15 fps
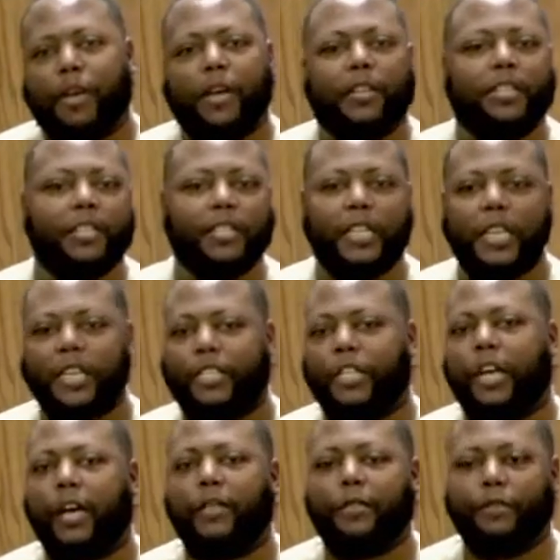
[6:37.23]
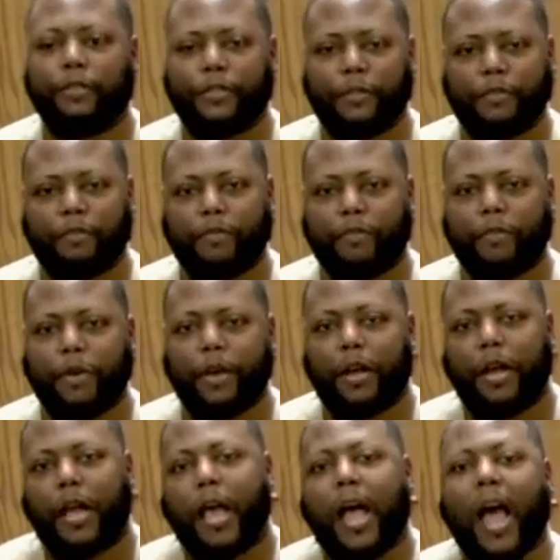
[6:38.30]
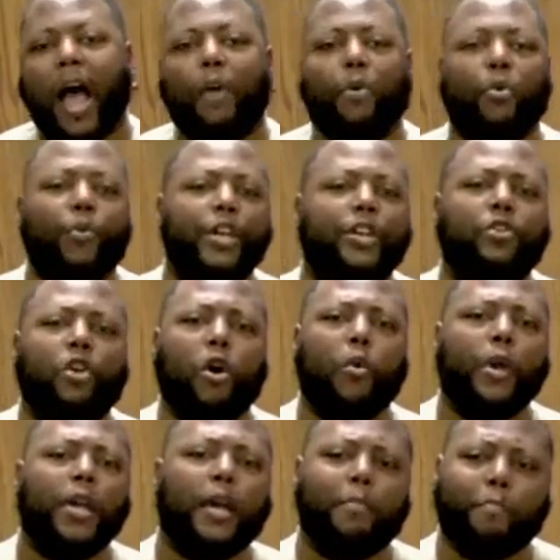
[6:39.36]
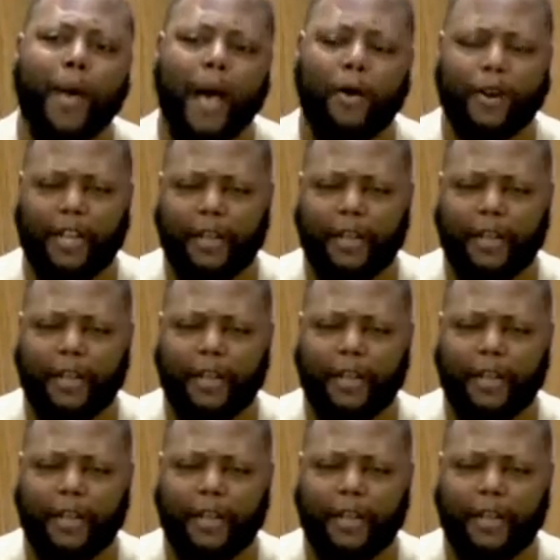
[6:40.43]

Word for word: to teach others, how are we going about it?